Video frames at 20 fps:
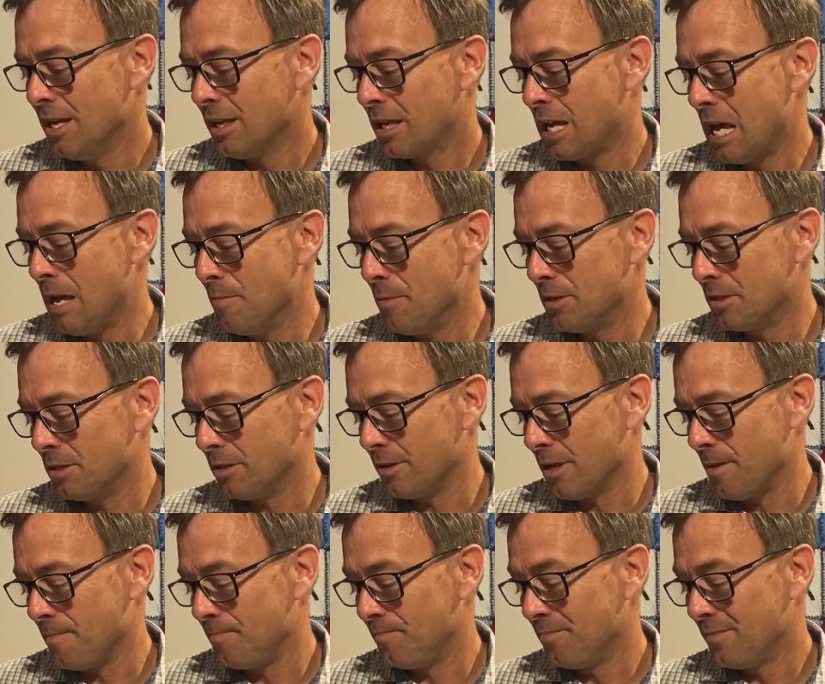came unto
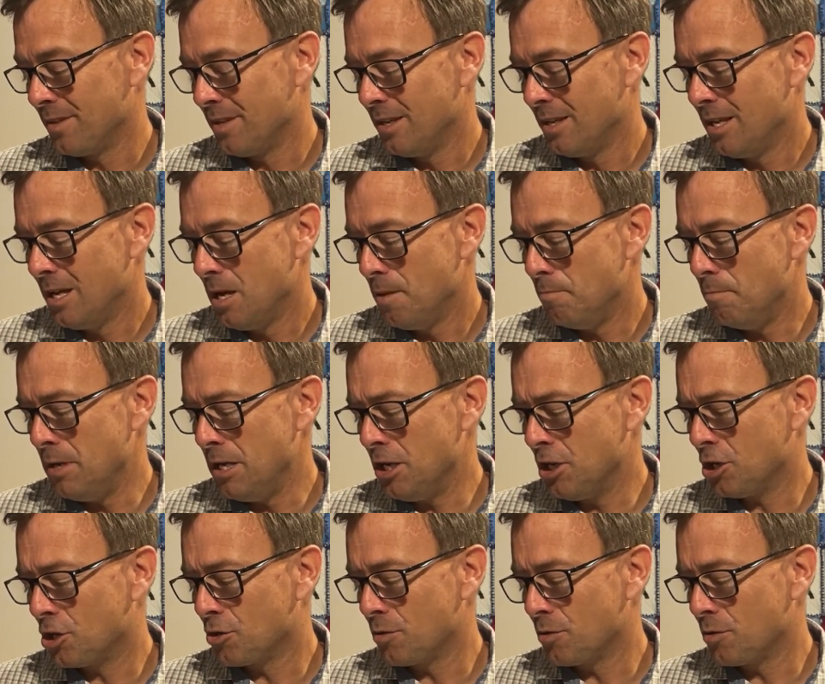them, being